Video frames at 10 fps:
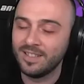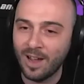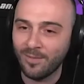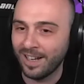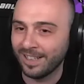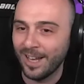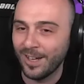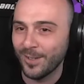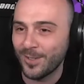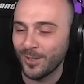stuff like that,
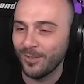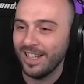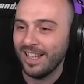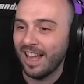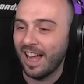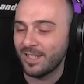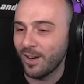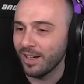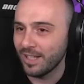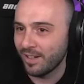you know? So as
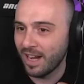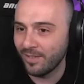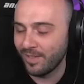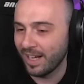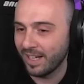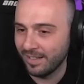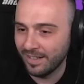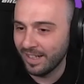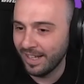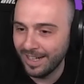long as you're kind of like
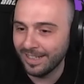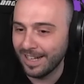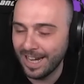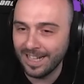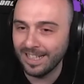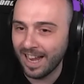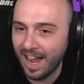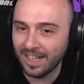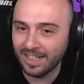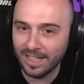hitting the nail in the
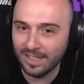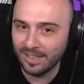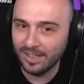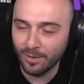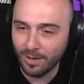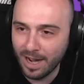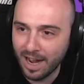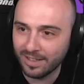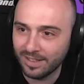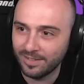head and you're
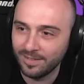not